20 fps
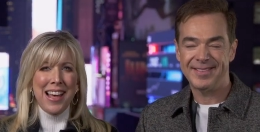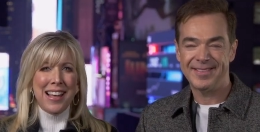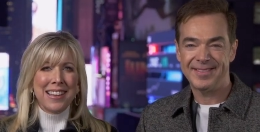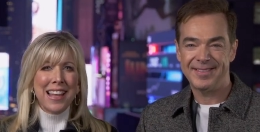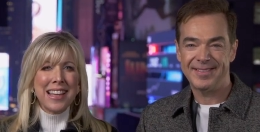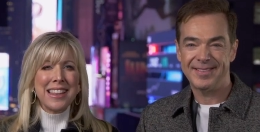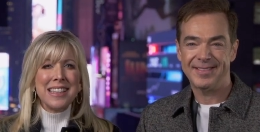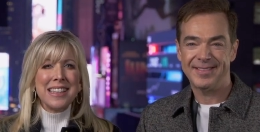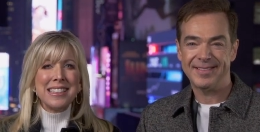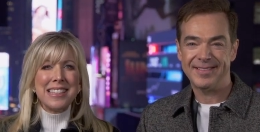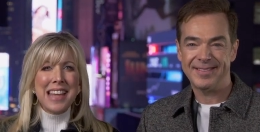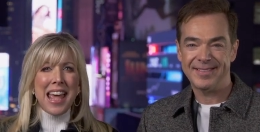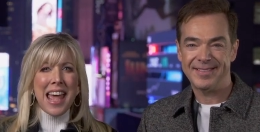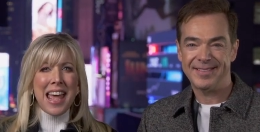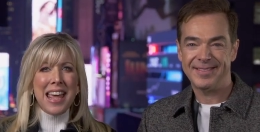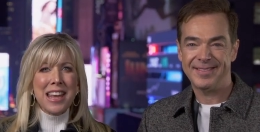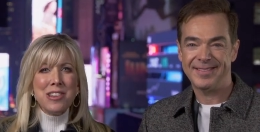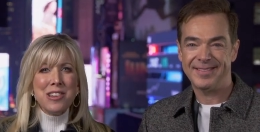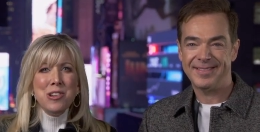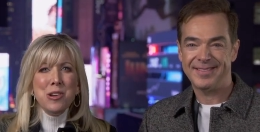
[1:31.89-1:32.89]
Speaker 1: Like the
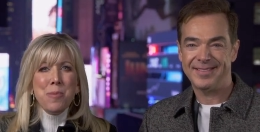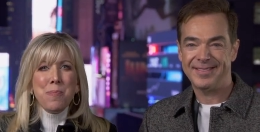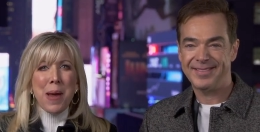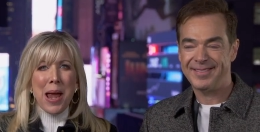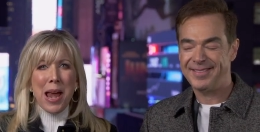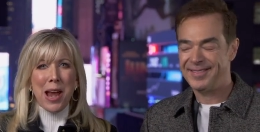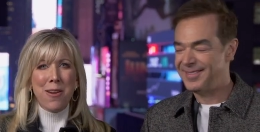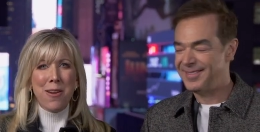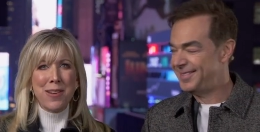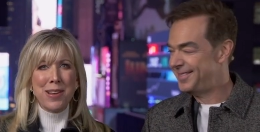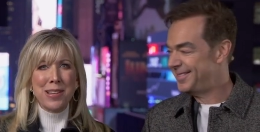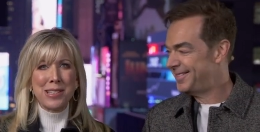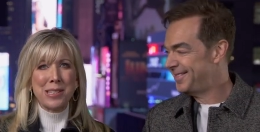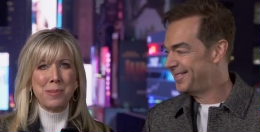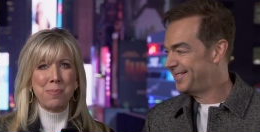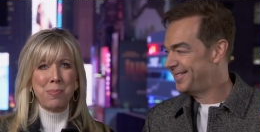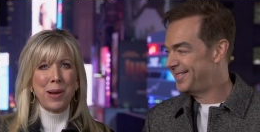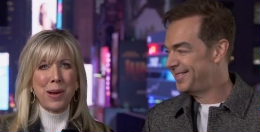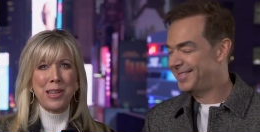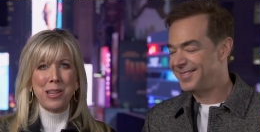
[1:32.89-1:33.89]
day new
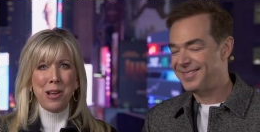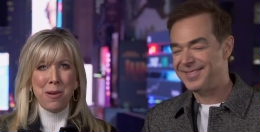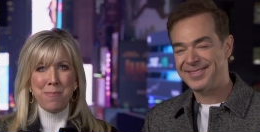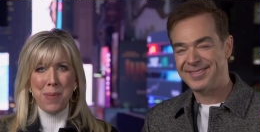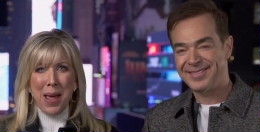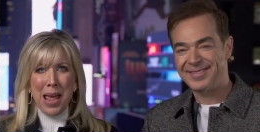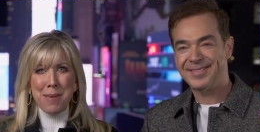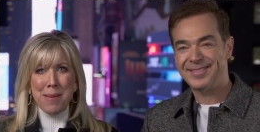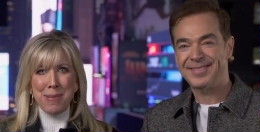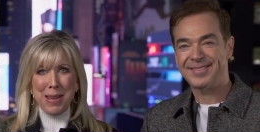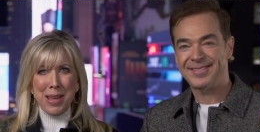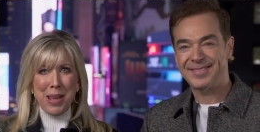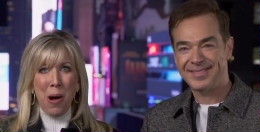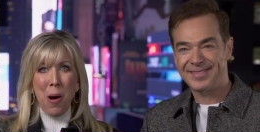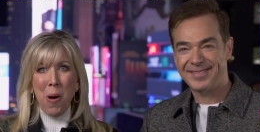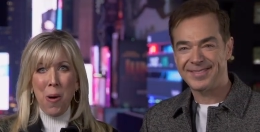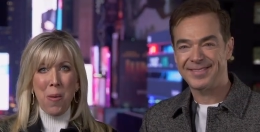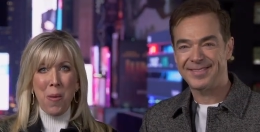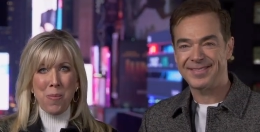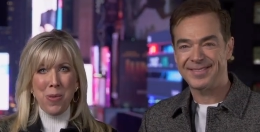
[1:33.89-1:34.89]
parents bring their baby
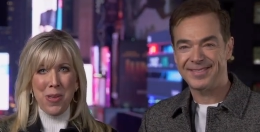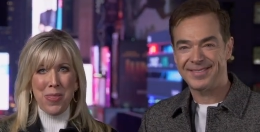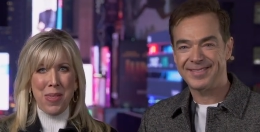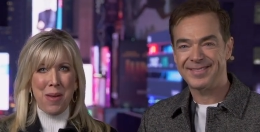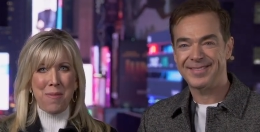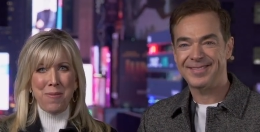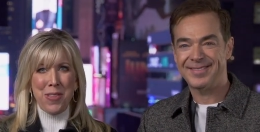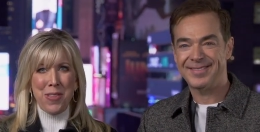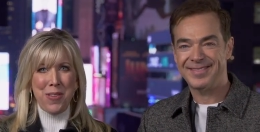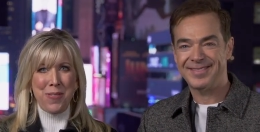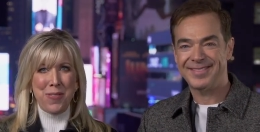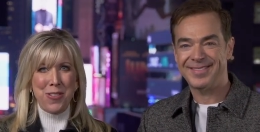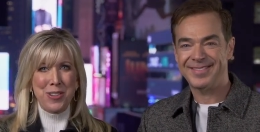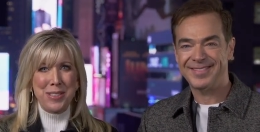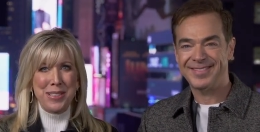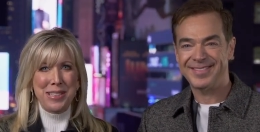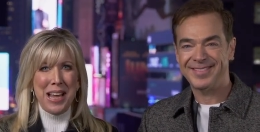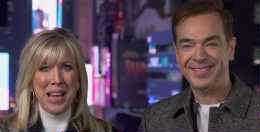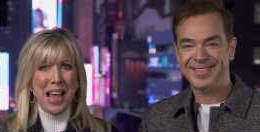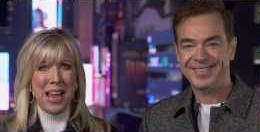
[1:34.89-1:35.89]
home with them for the
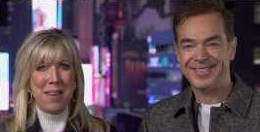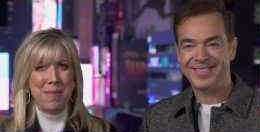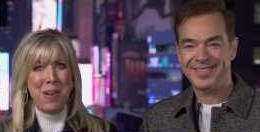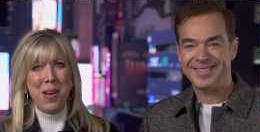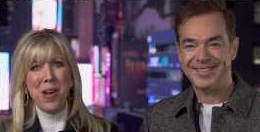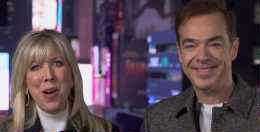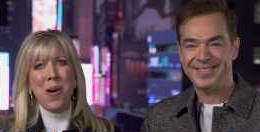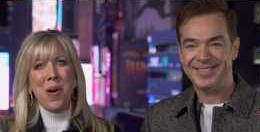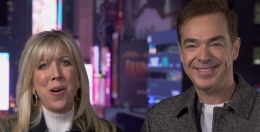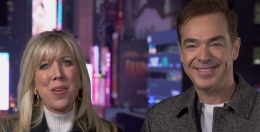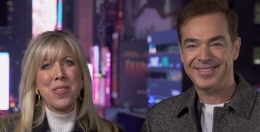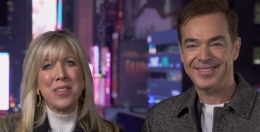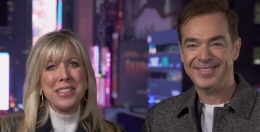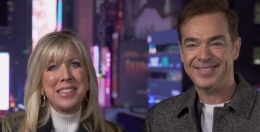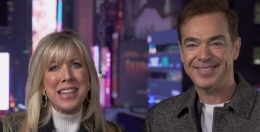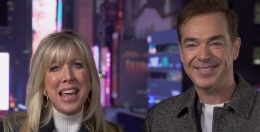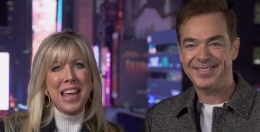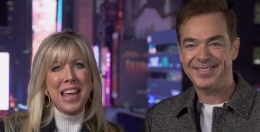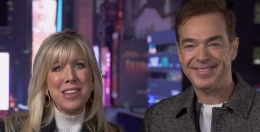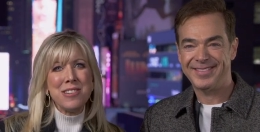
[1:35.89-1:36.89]
first time, or the
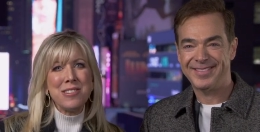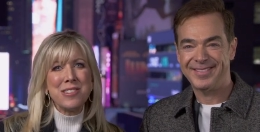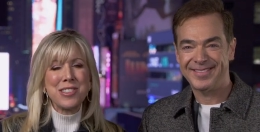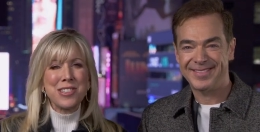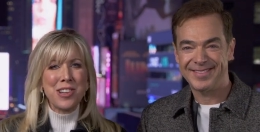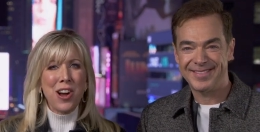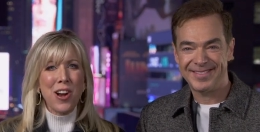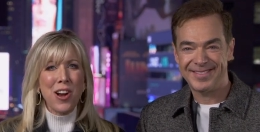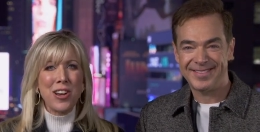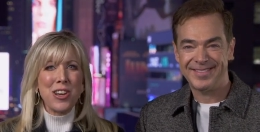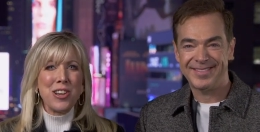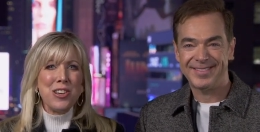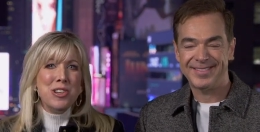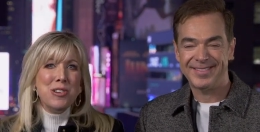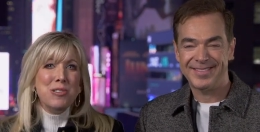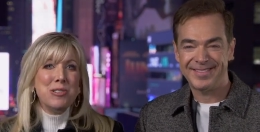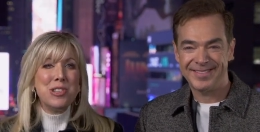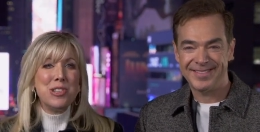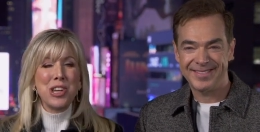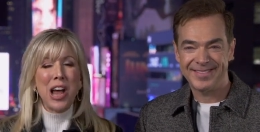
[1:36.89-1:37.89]
day you start a
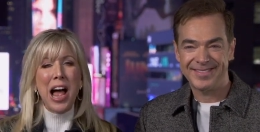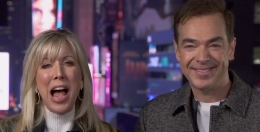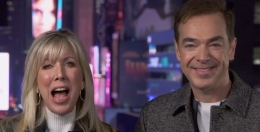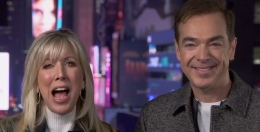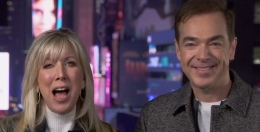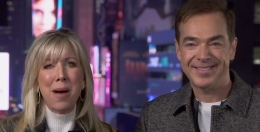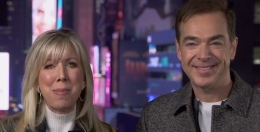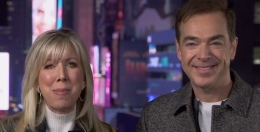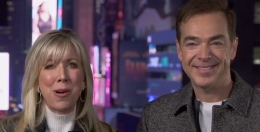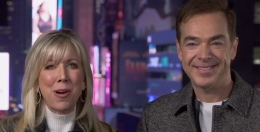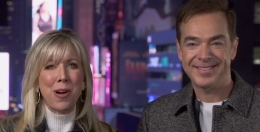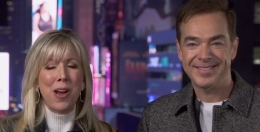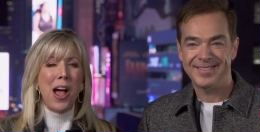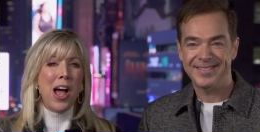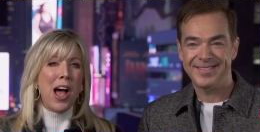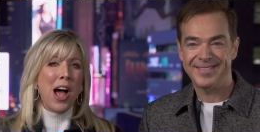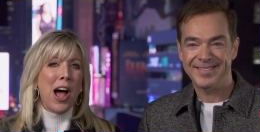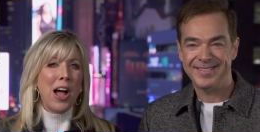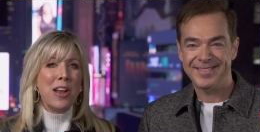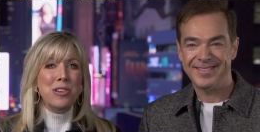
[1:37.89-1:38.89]
new job or
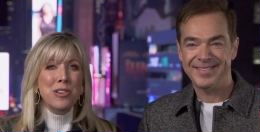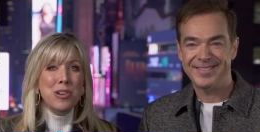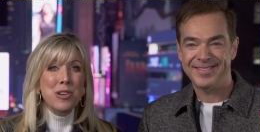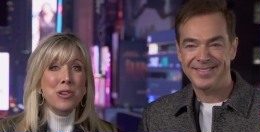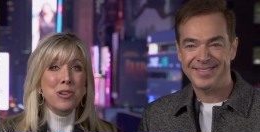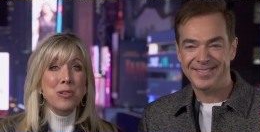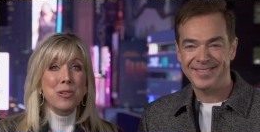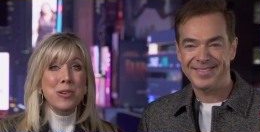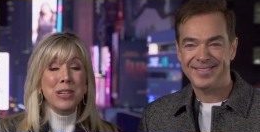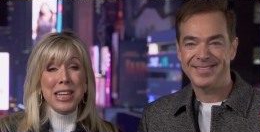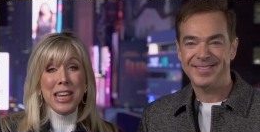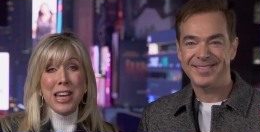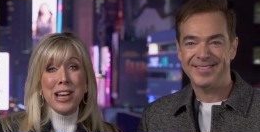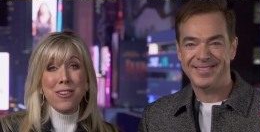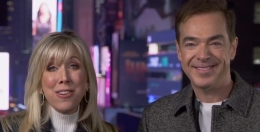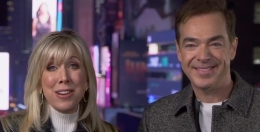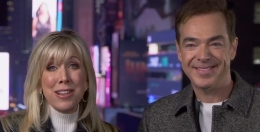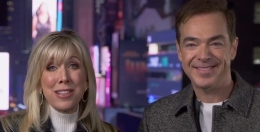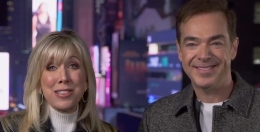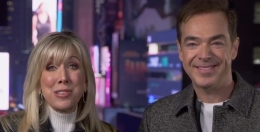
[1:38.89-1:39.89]
a new
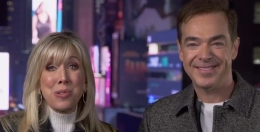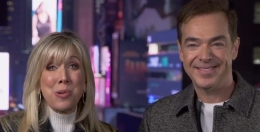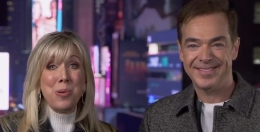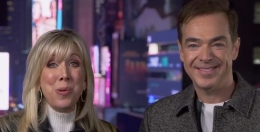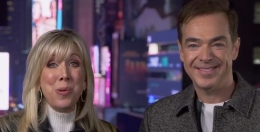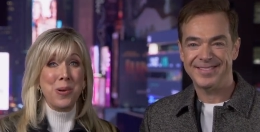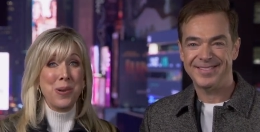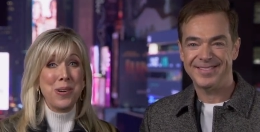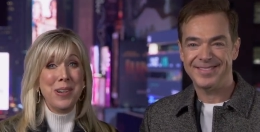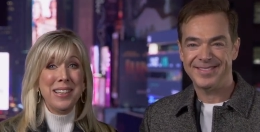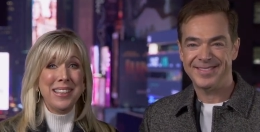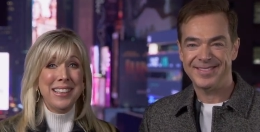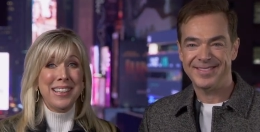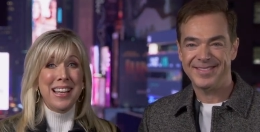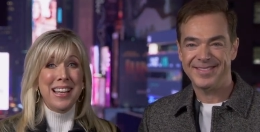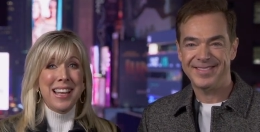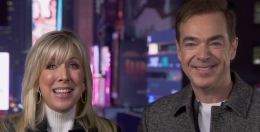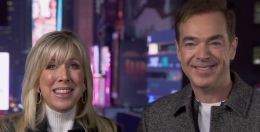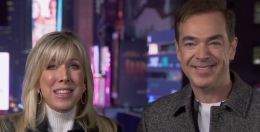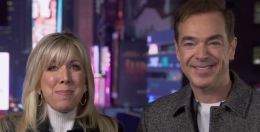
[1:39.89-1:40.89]
year at school
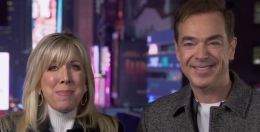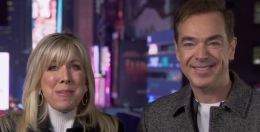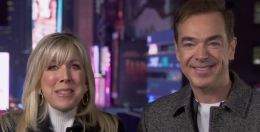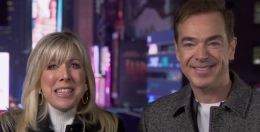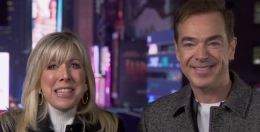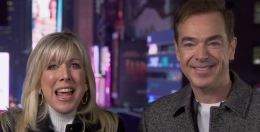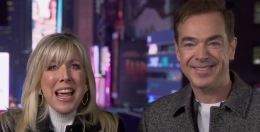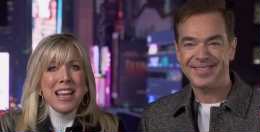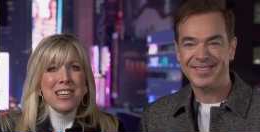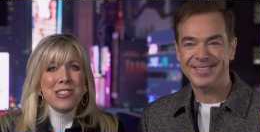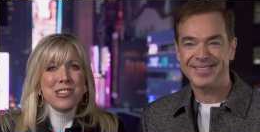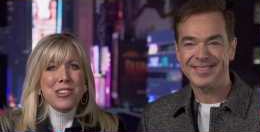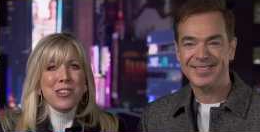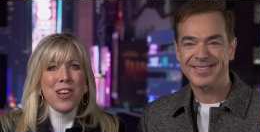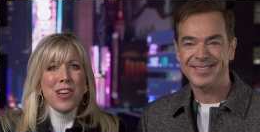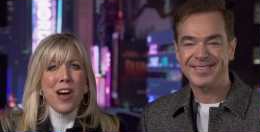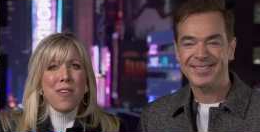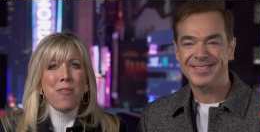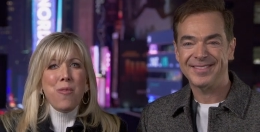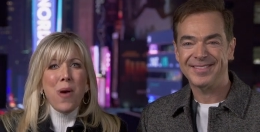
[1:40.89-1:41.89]
the
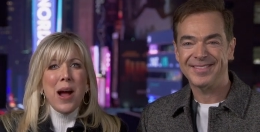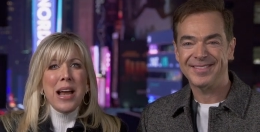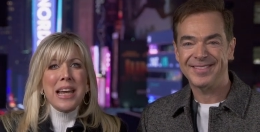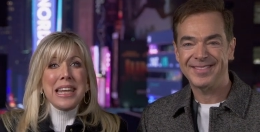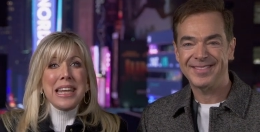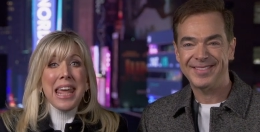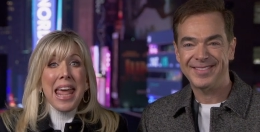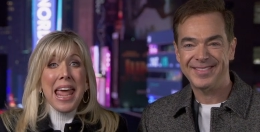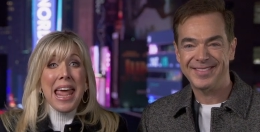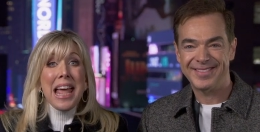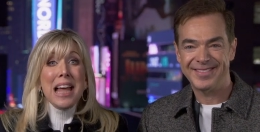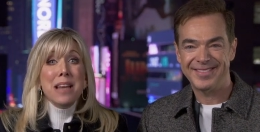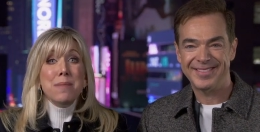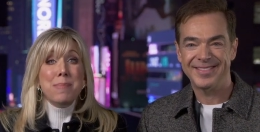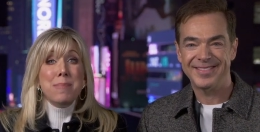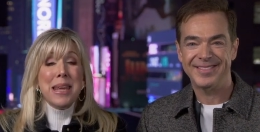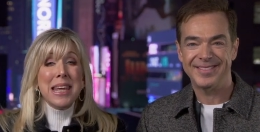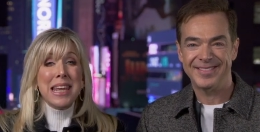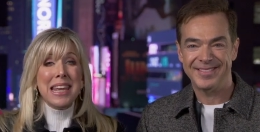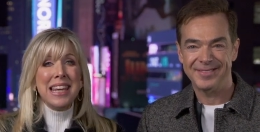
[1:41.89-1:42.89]
potential of what
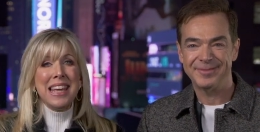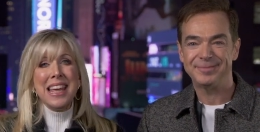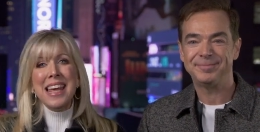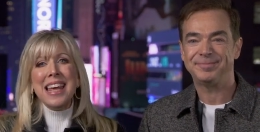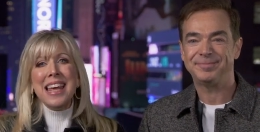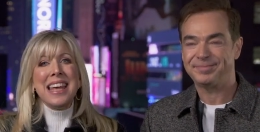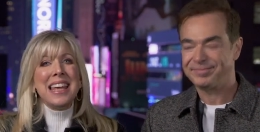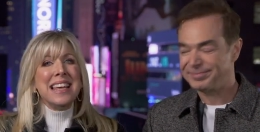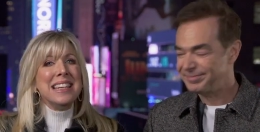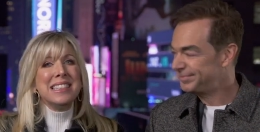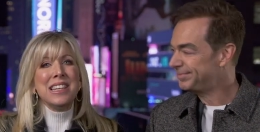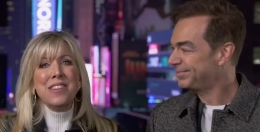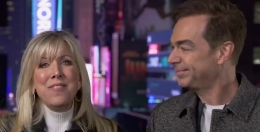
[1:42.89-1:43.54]
can be is